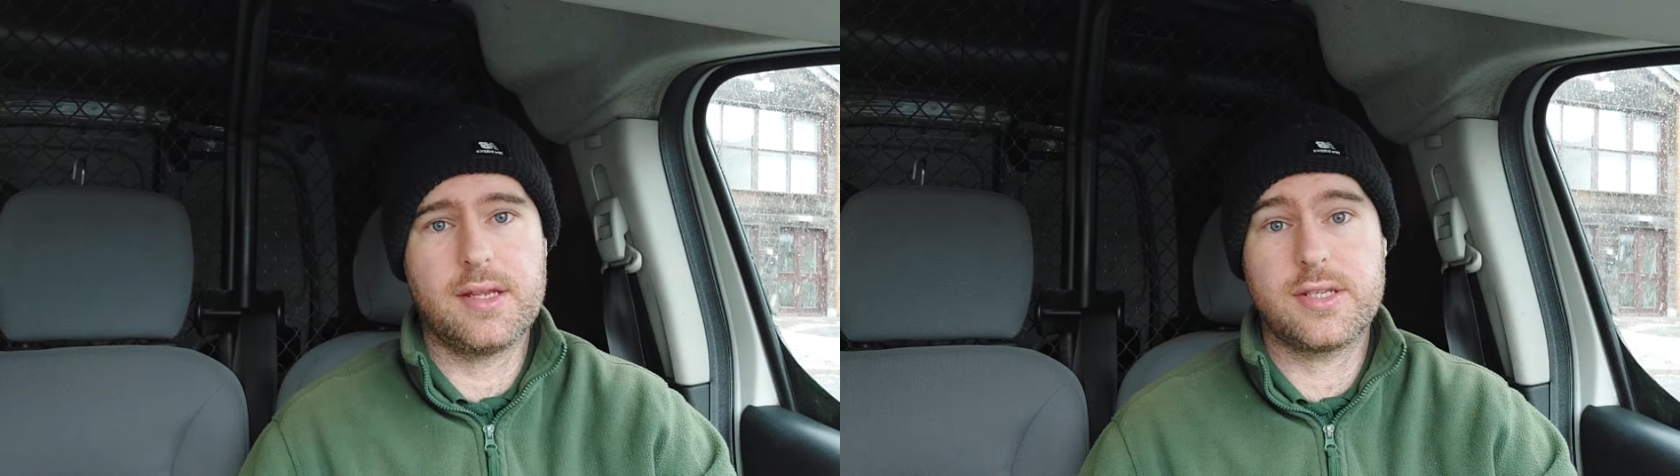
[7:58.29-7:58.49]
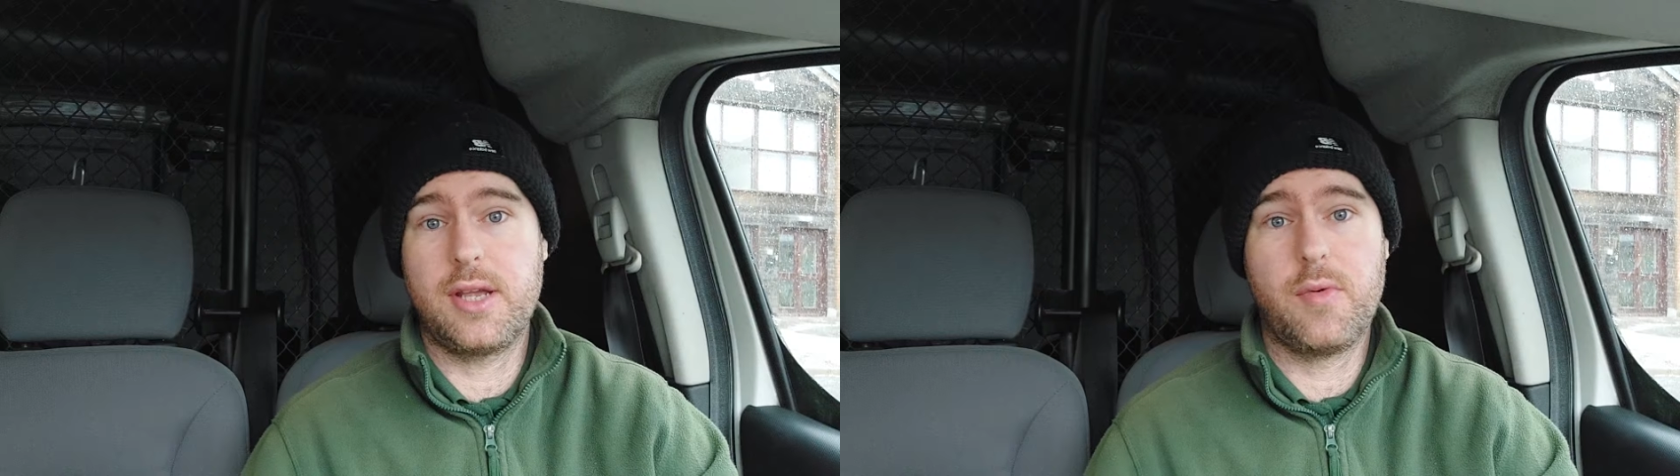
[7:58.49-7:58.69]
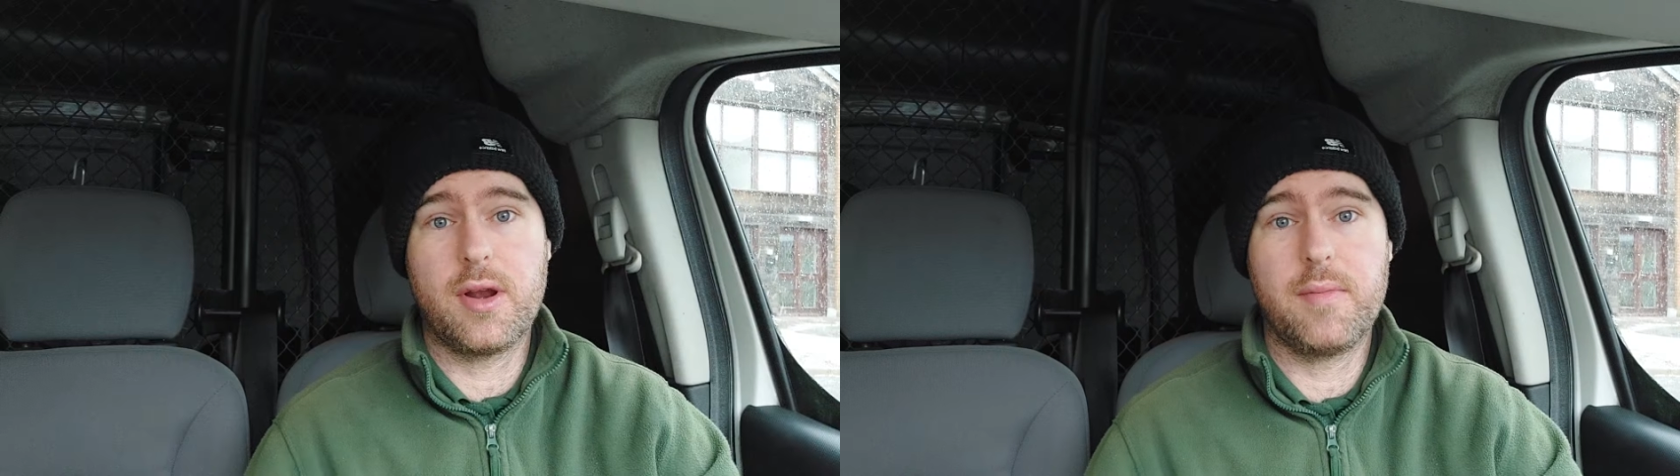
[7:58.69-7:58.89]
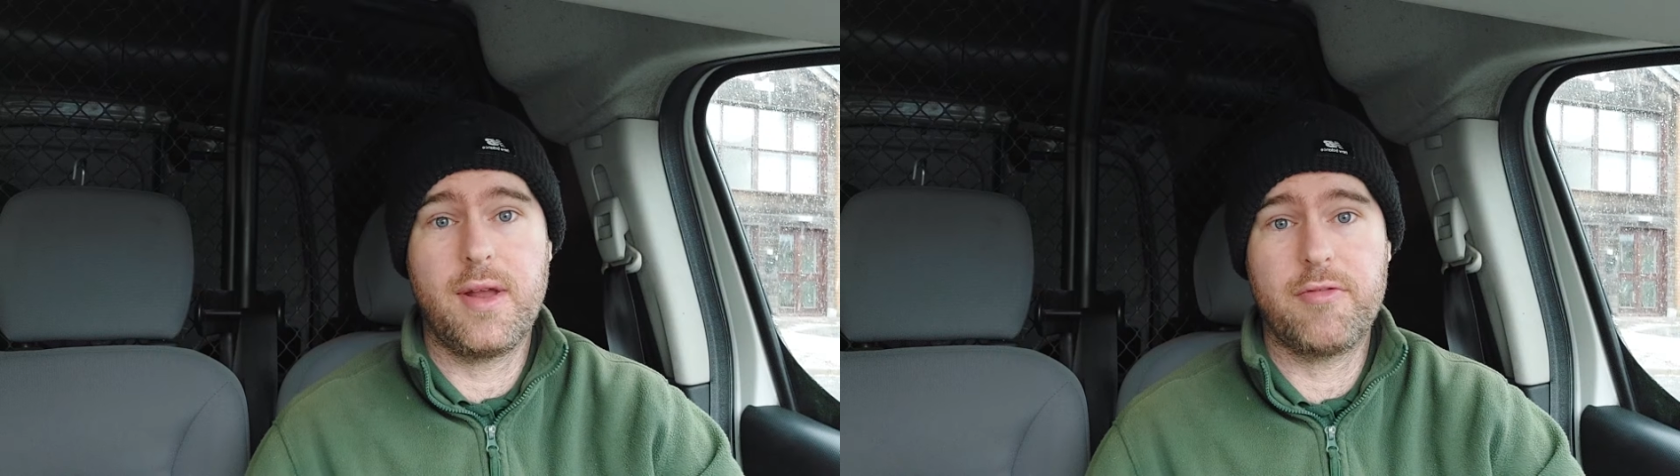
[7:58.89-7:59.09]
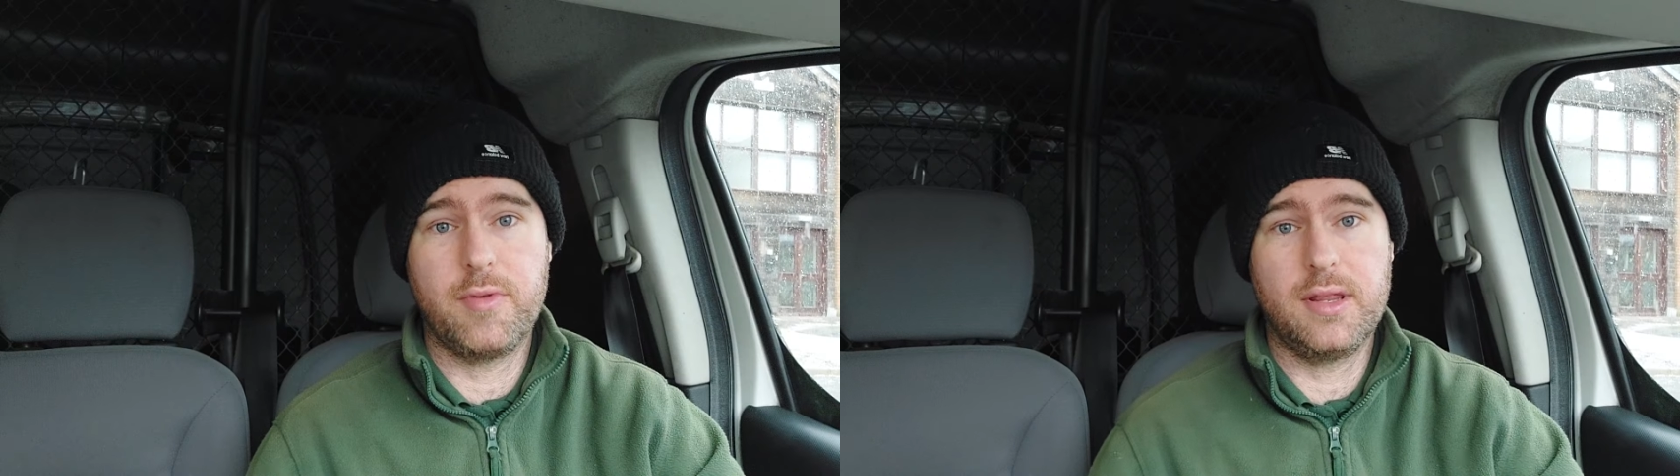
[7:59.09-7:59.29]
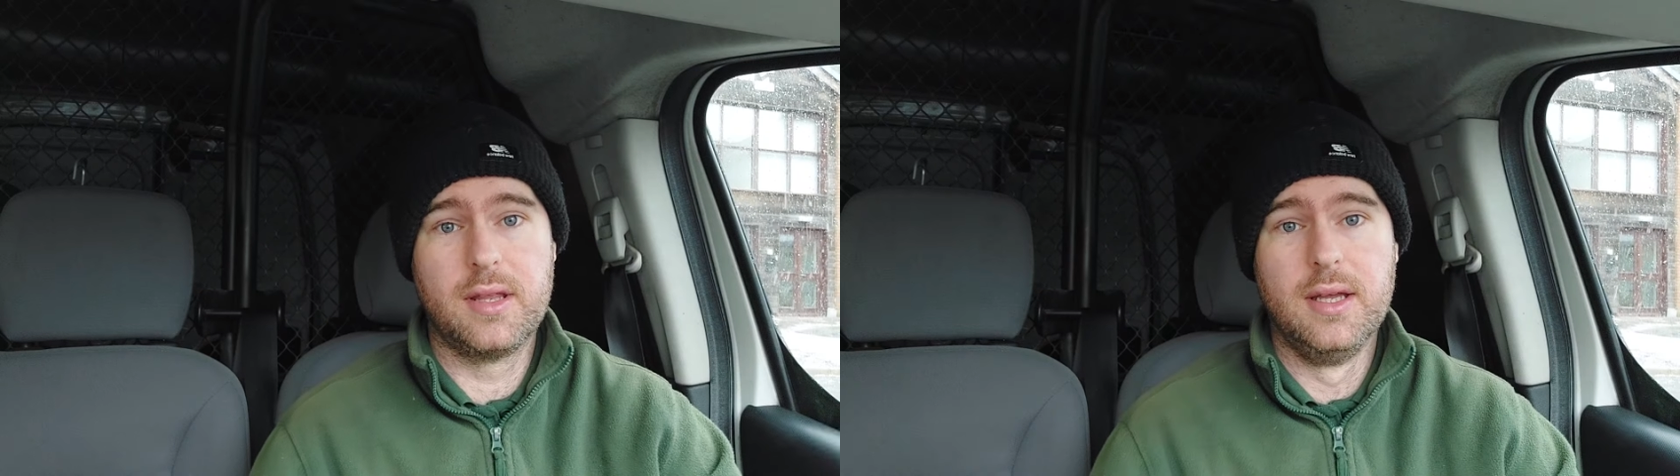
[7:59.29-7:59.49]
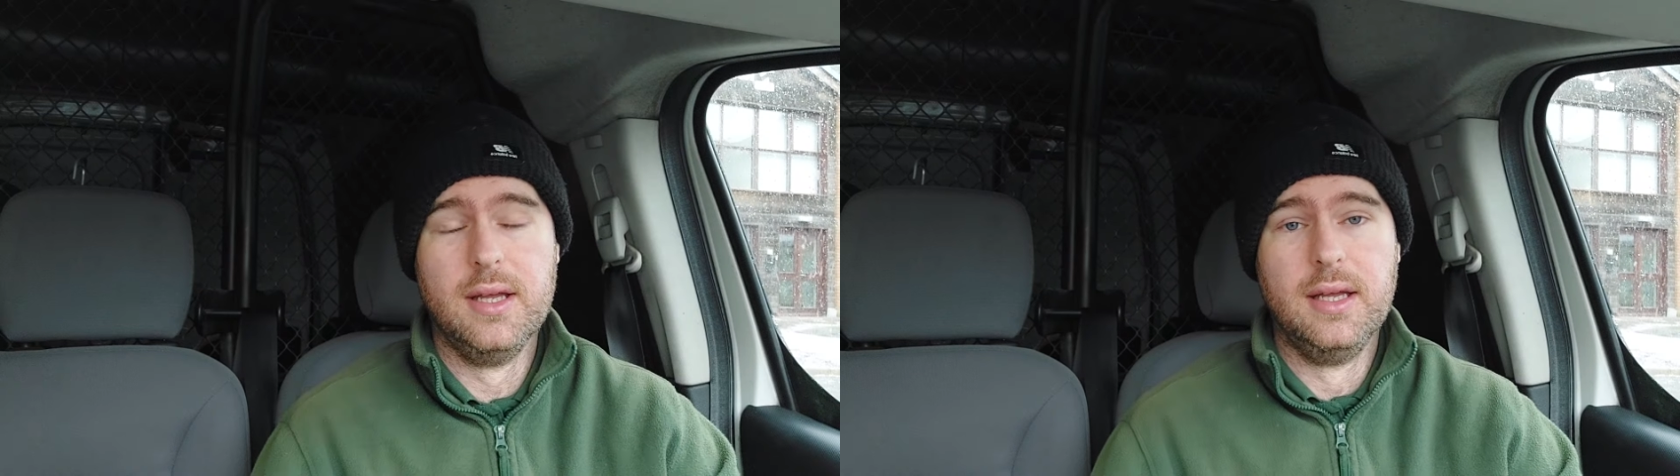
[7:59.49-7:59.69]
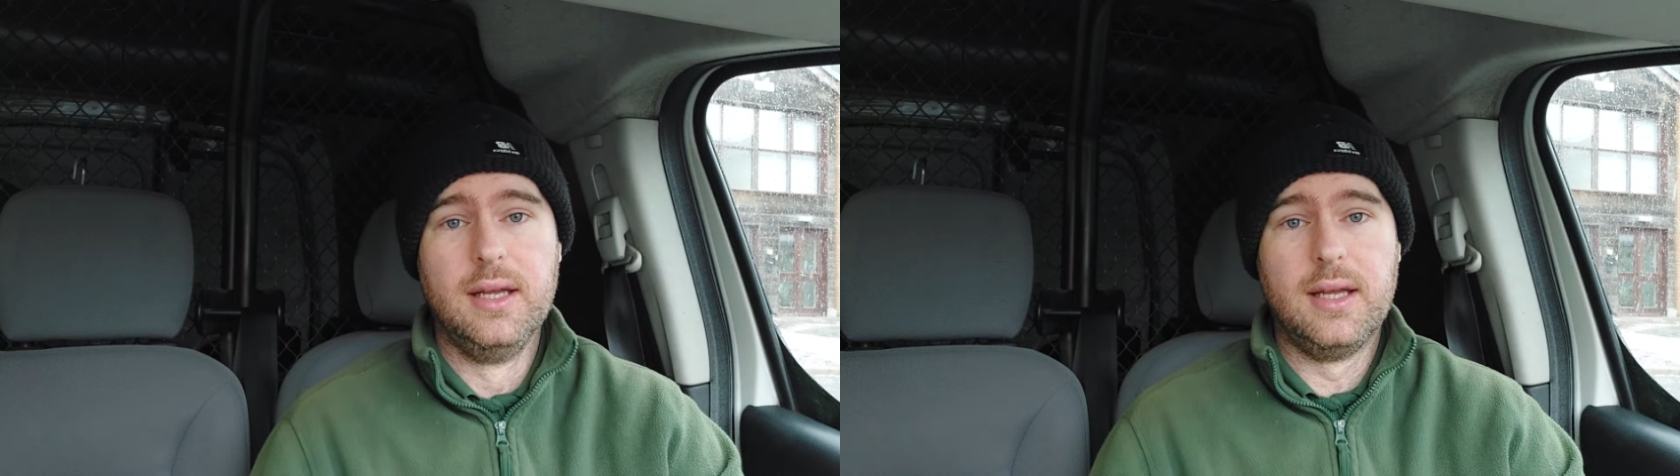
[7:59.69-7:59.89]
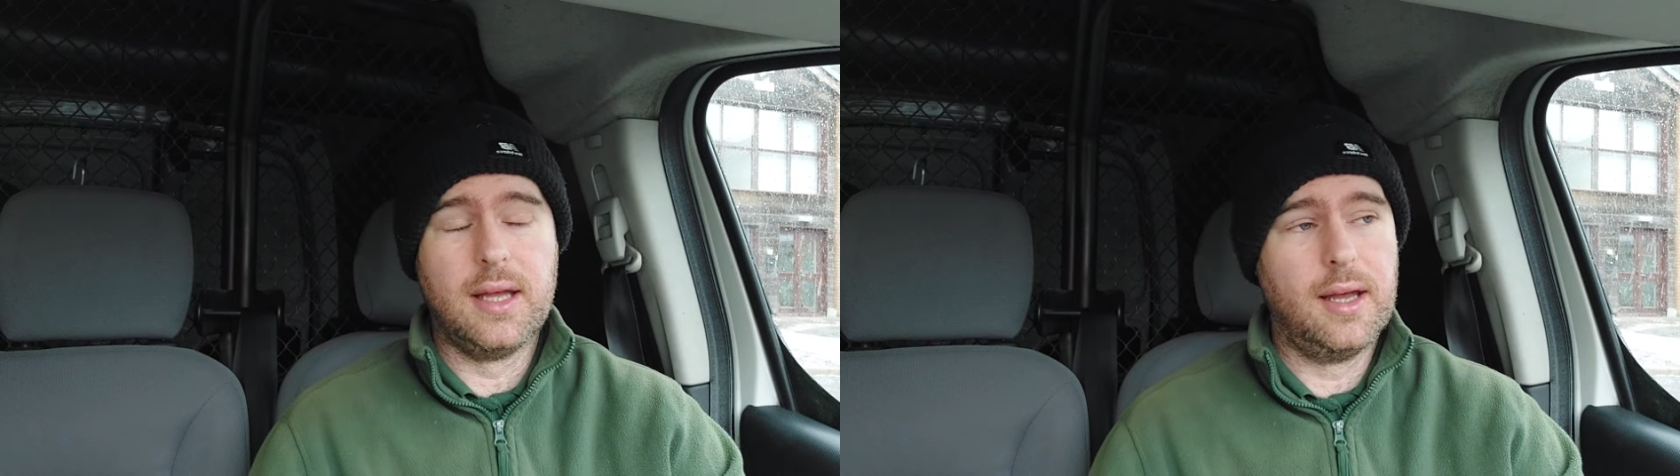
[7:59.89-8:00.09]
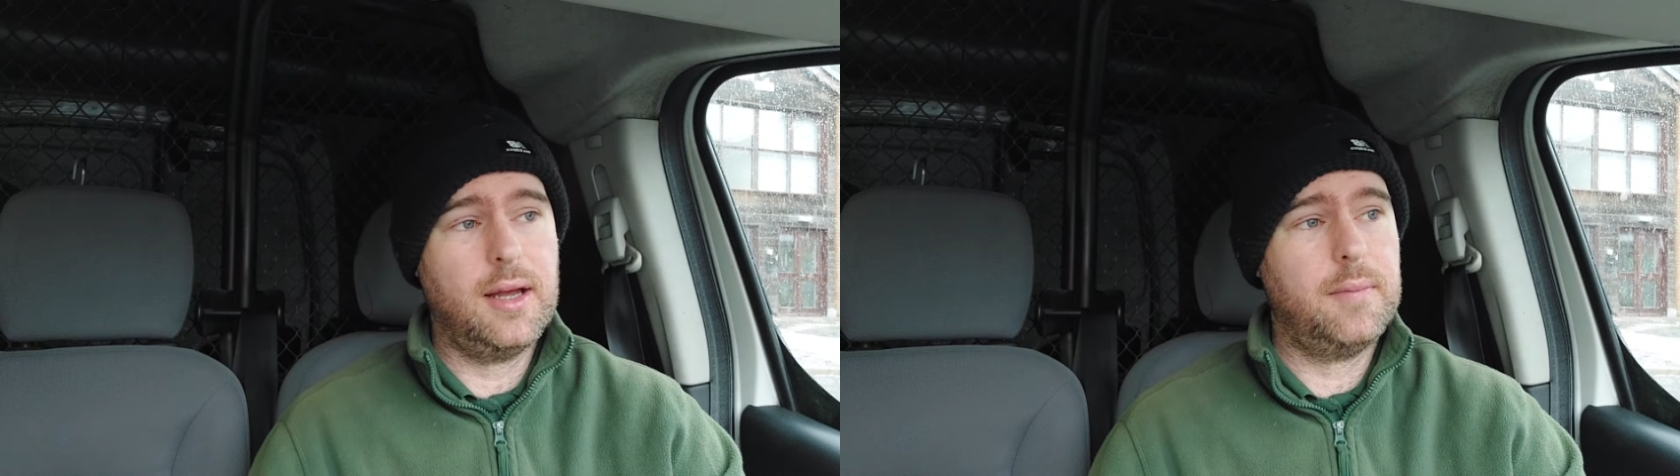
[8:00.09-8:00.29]
see what i'm left with
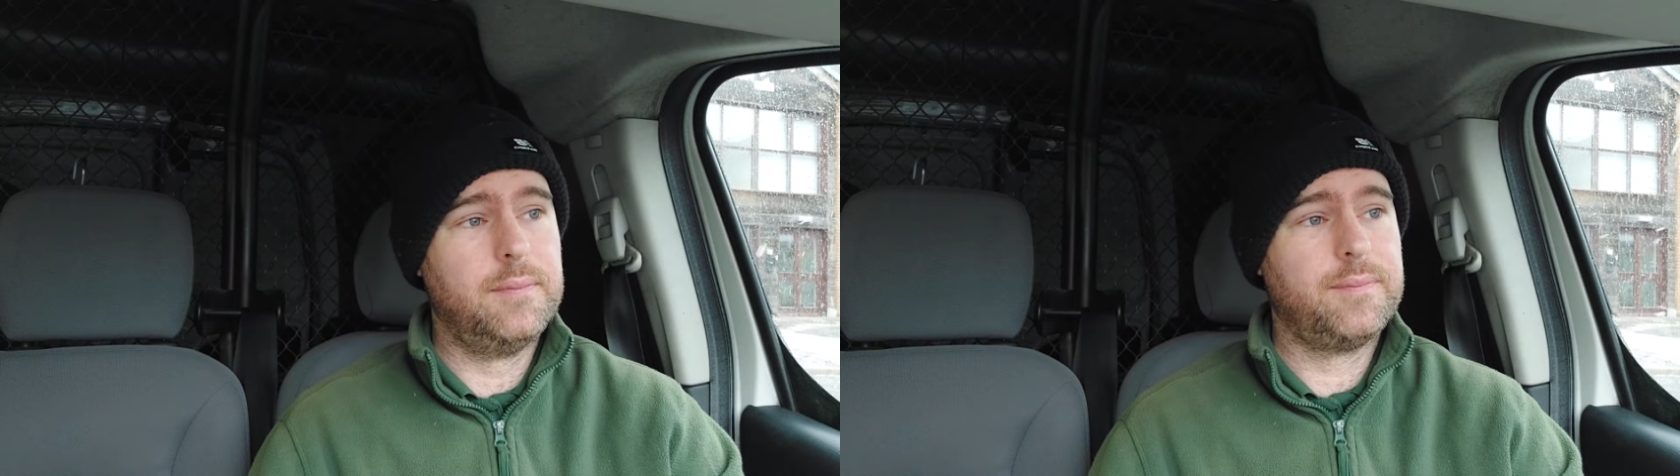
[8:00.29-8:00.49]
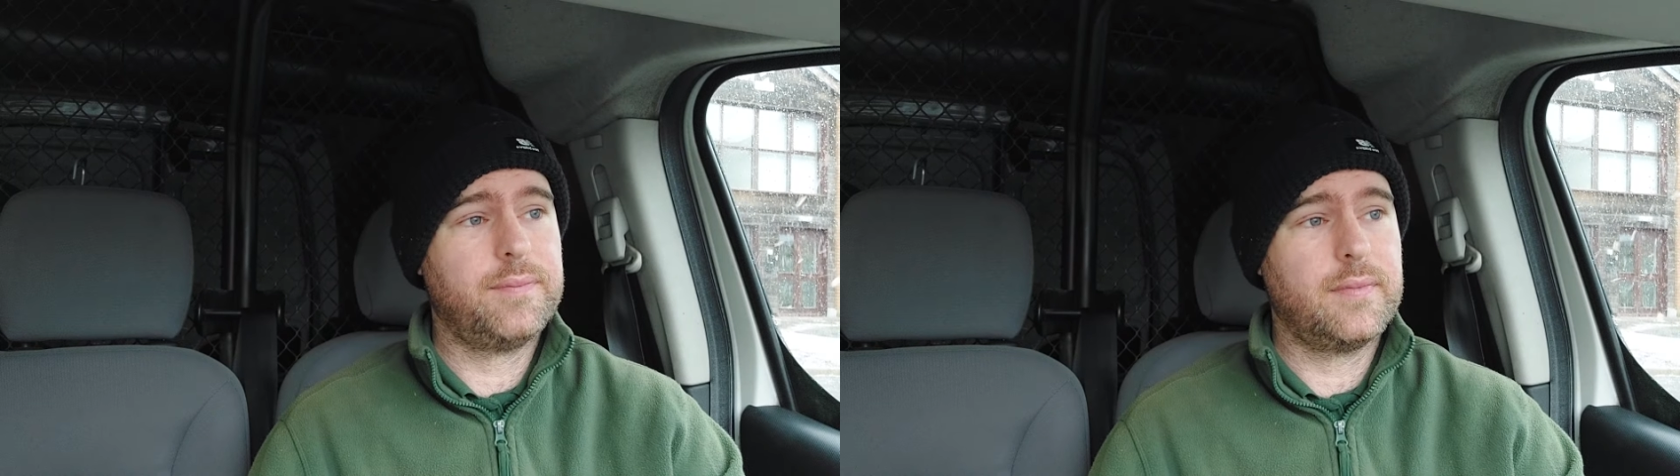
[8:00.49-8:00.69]
um,